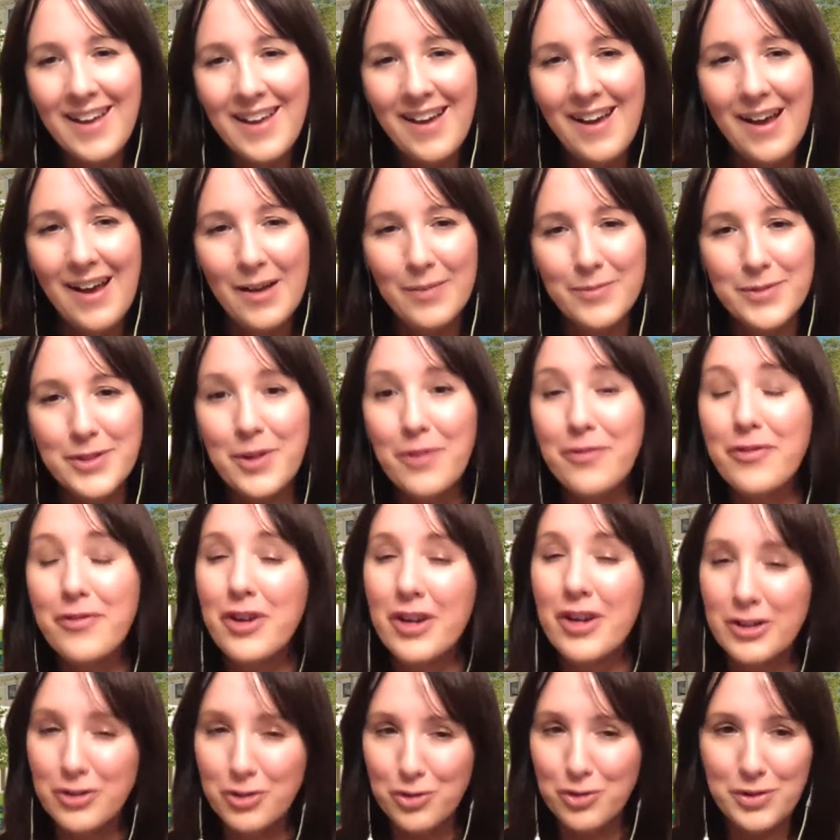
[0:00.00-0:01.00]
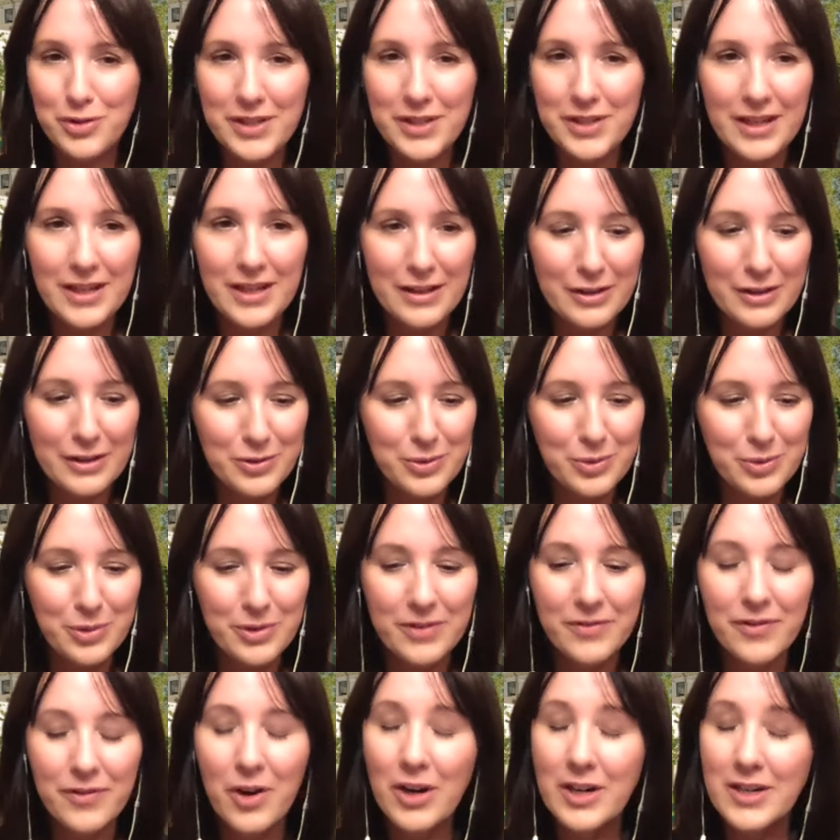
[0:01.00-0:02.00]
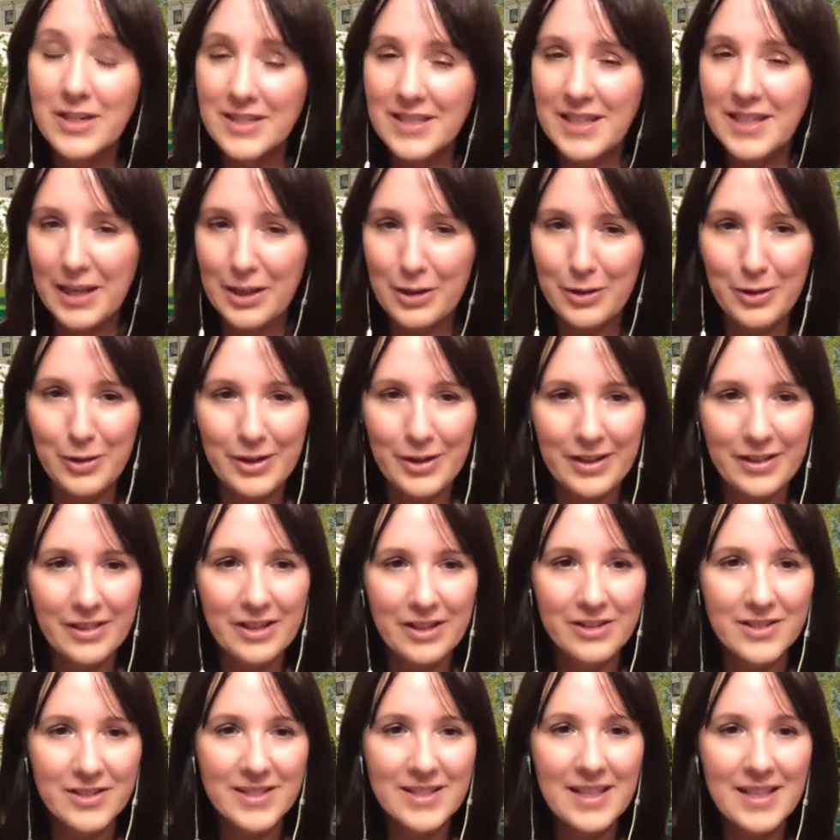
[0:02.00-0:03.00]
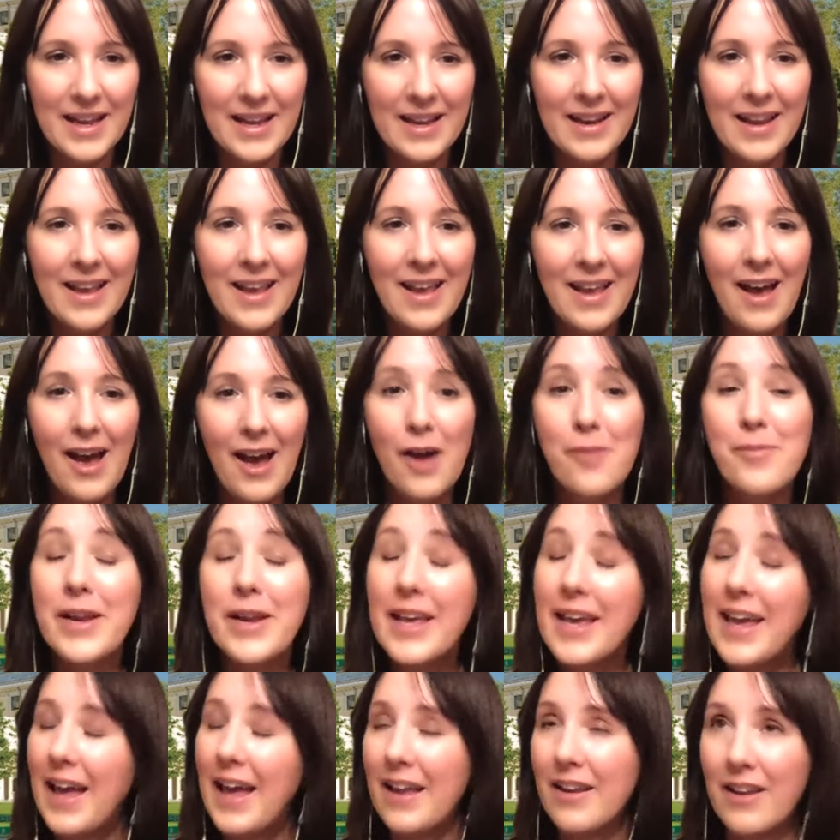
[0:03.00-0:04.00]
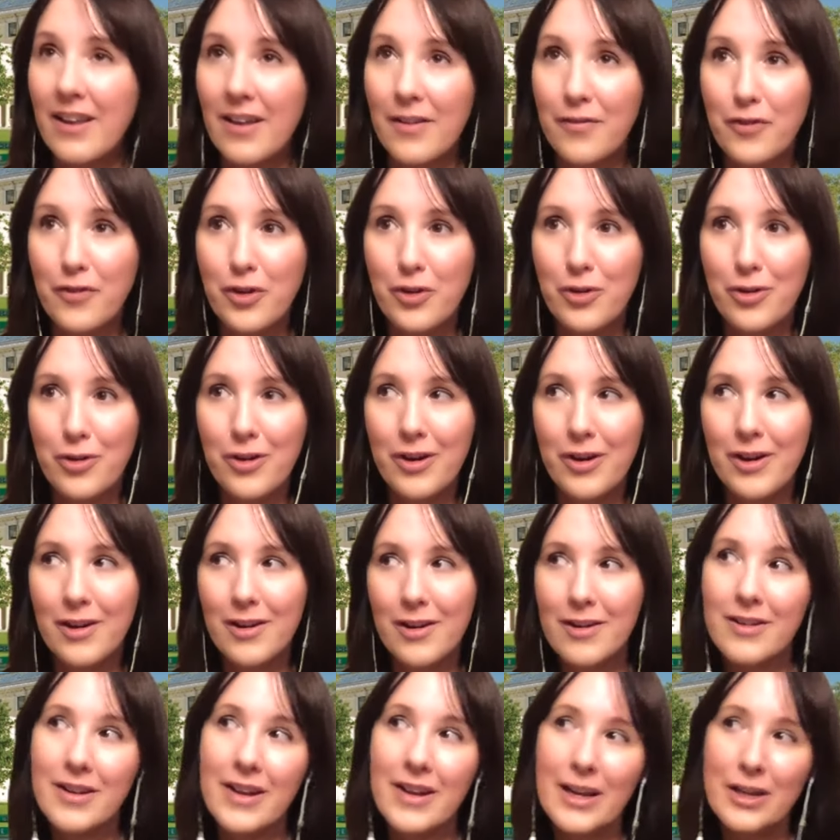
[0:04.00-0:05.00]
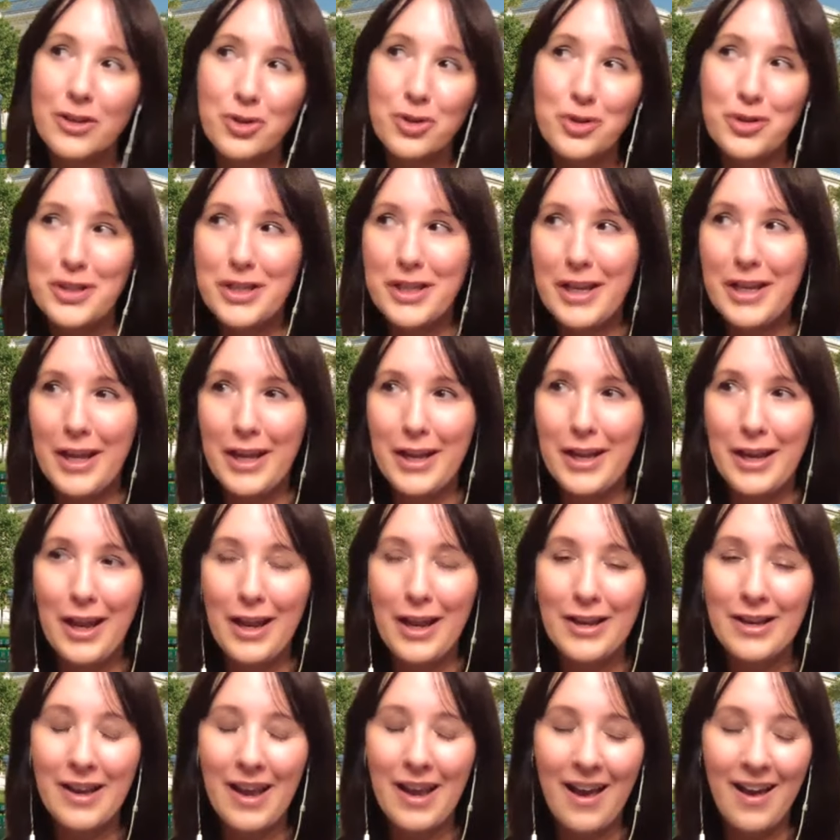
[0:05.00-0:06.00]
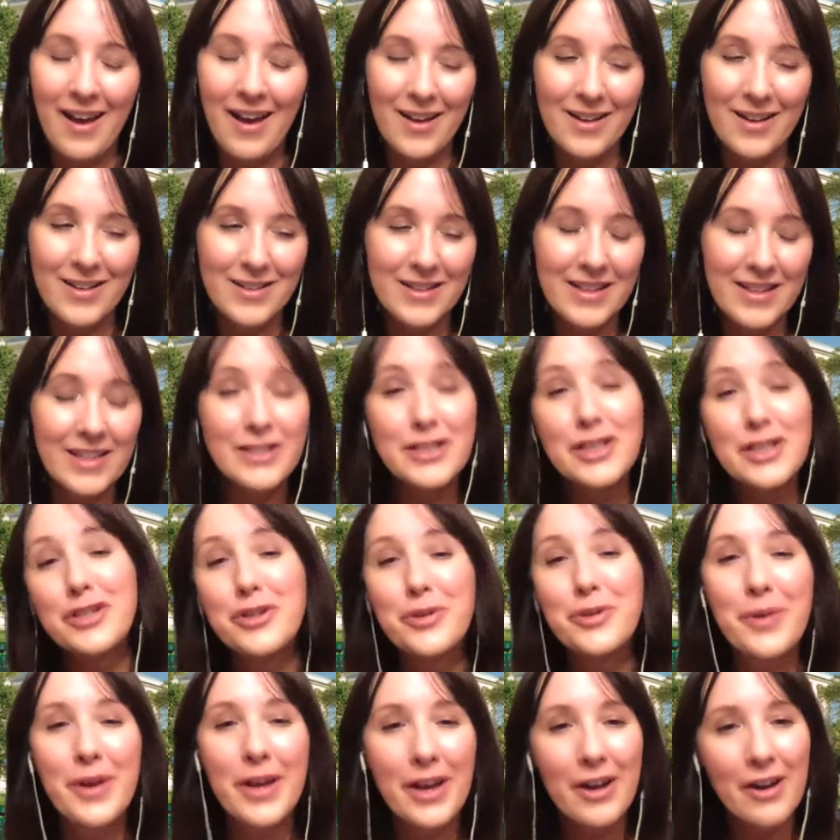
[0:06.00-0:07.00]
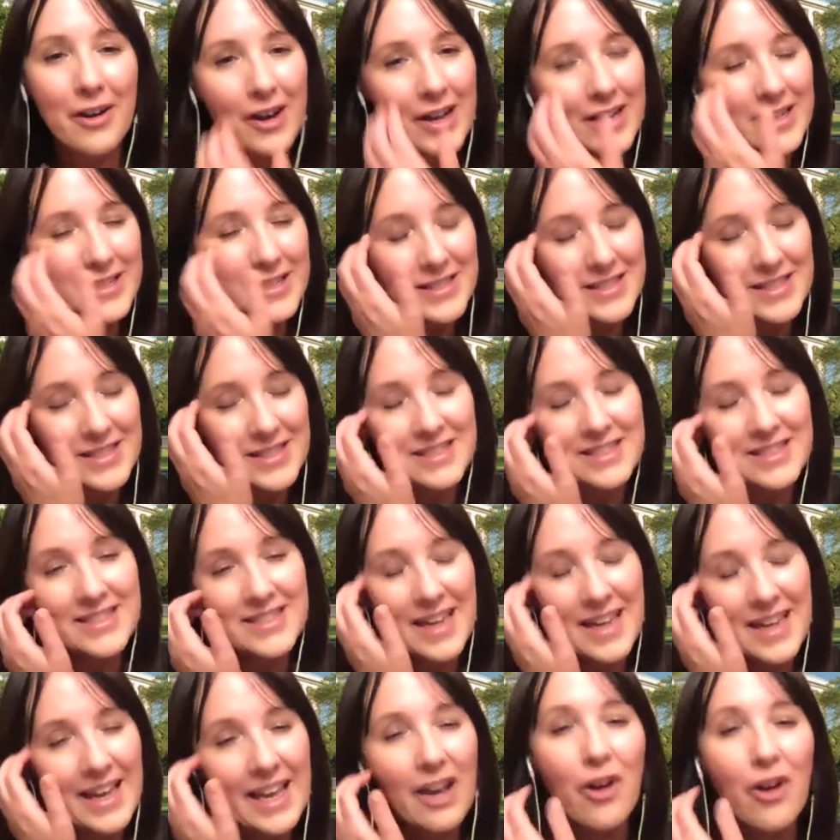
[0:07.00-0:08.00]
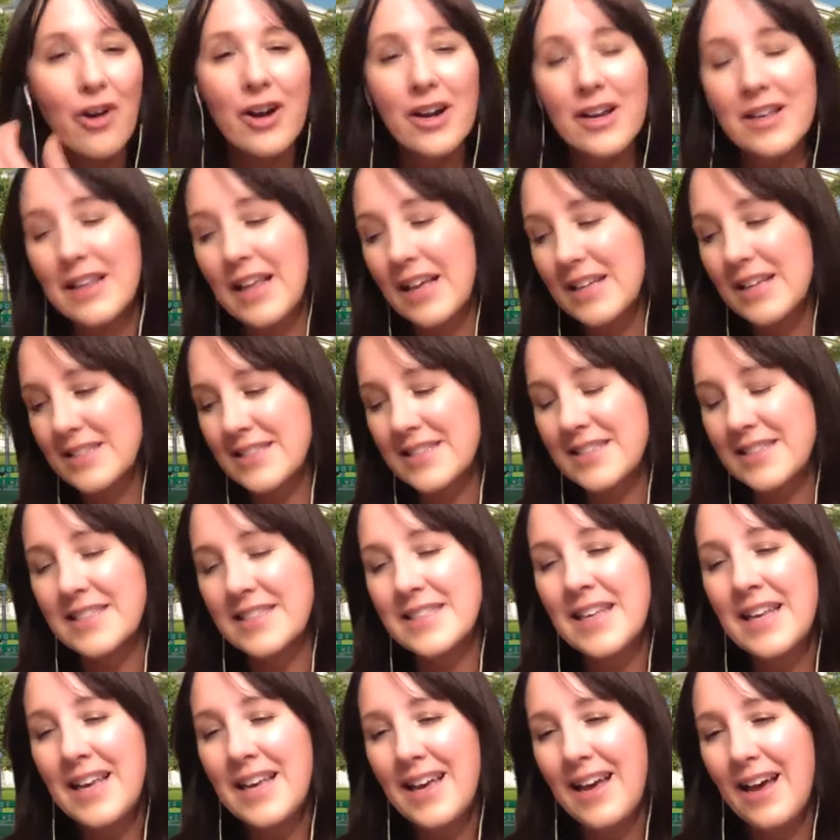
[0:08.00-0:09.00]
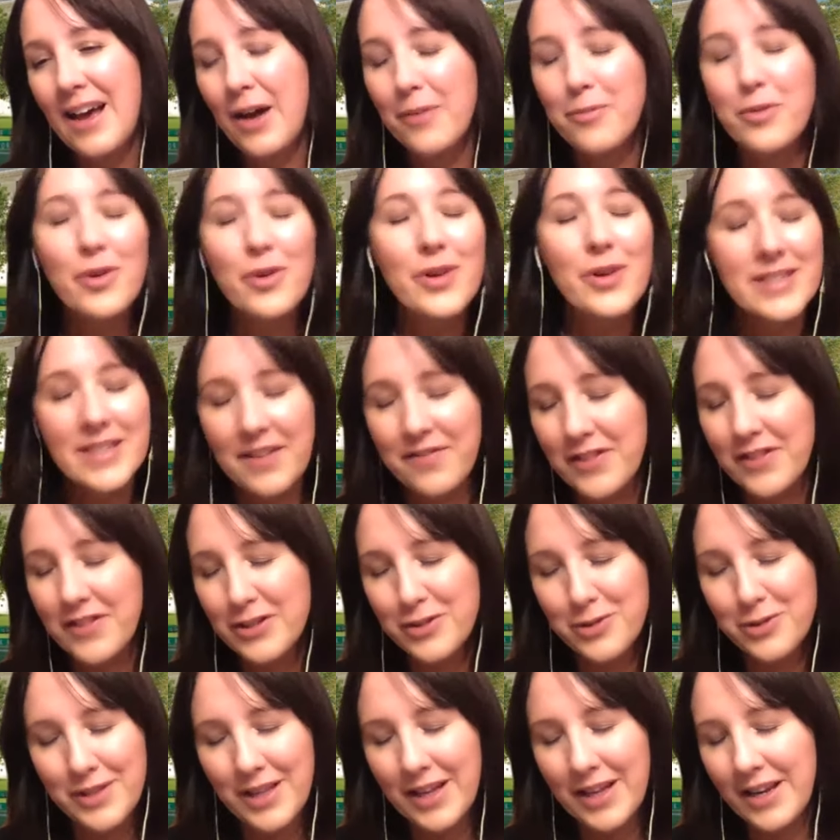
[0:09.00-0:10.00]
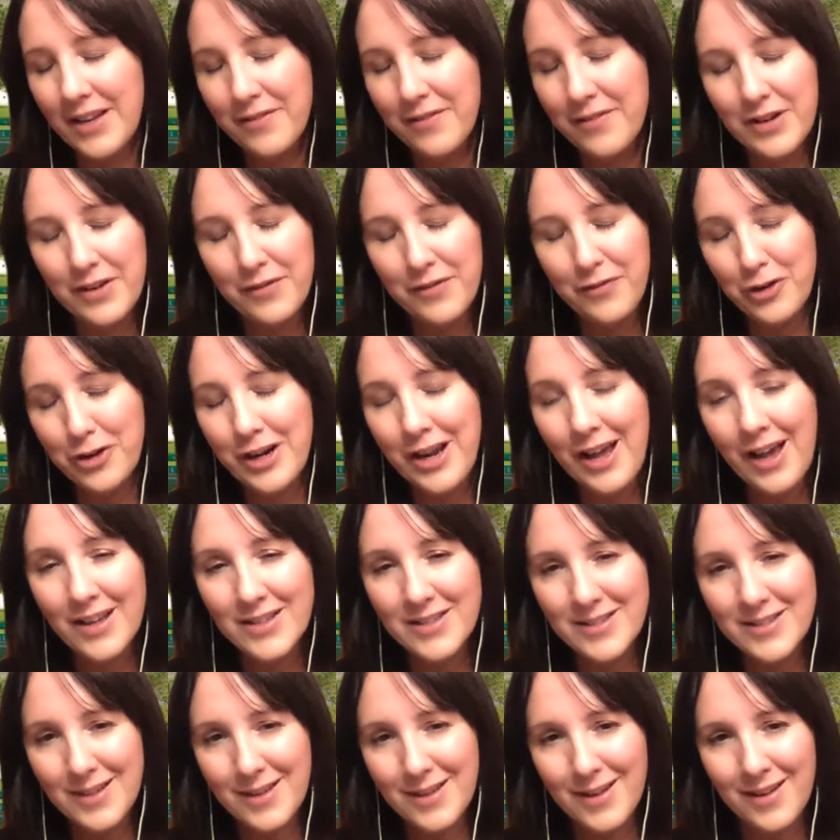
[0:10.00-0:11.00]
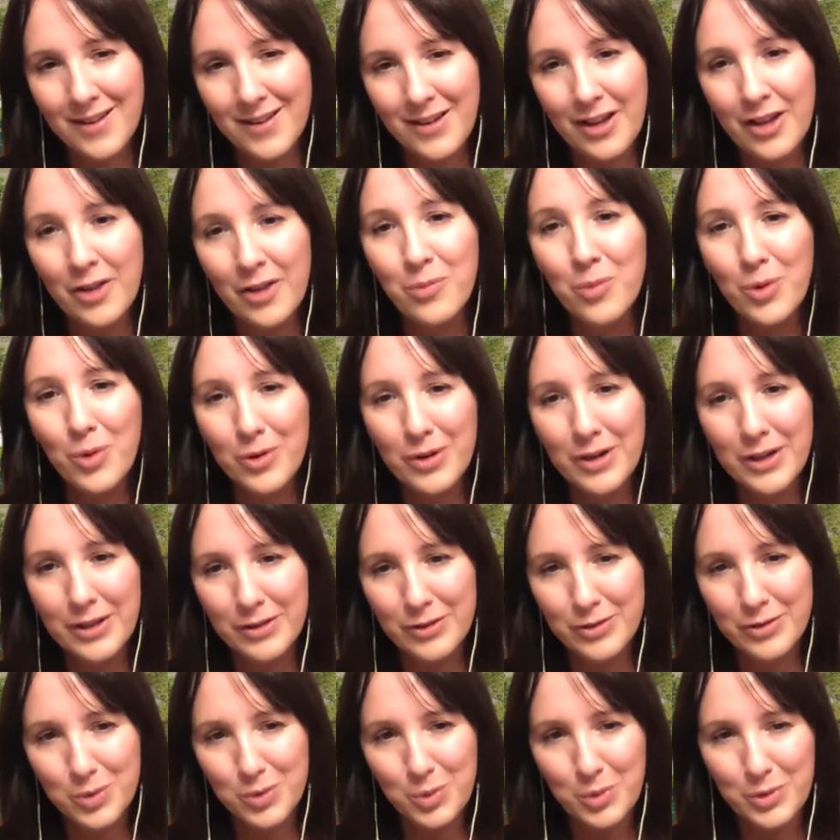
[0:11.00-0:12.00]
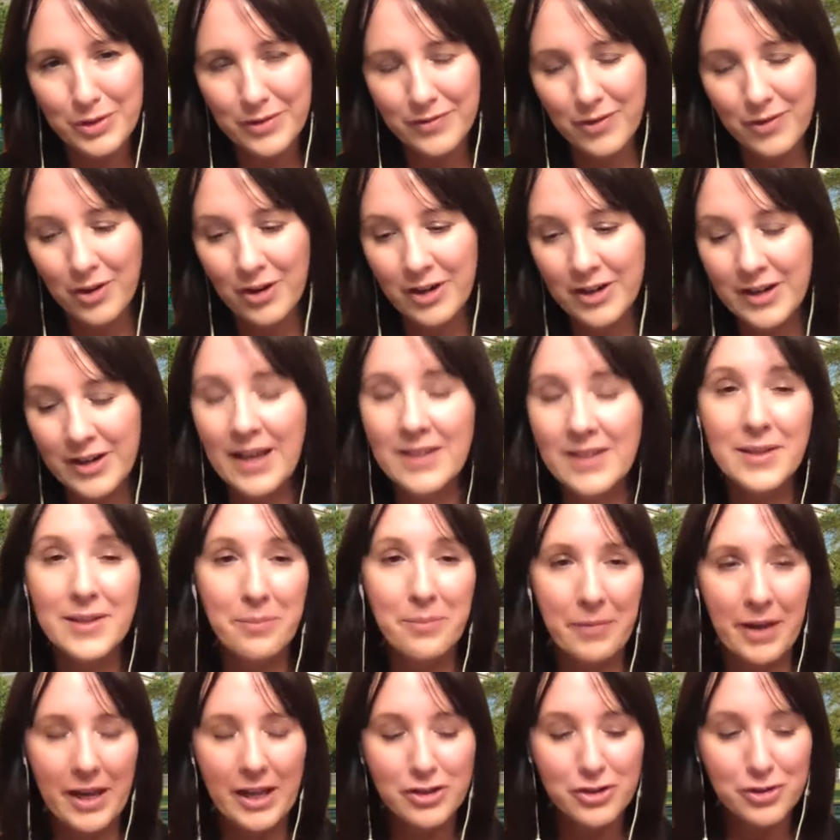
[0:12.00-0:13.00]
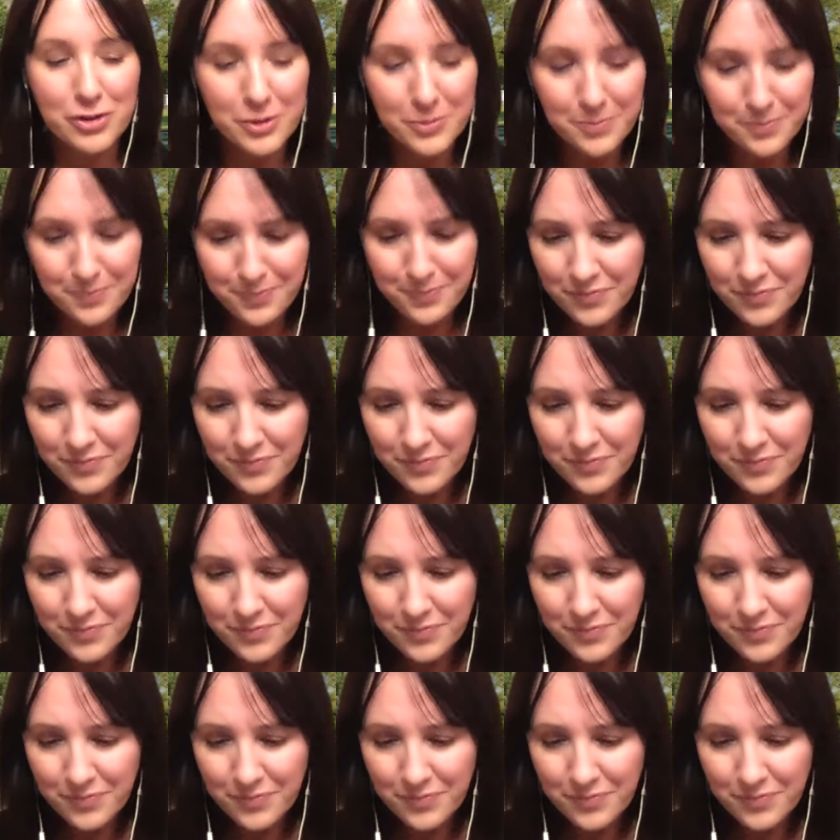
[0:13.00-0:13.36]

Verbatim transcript: Um, so if you're interested in the School of Art, take a look at their site. Um, and again, if you're interested in uh, continuing on taking art classes, um, you can definitely do that even if you're not uh, enrolled in the School of Art as a major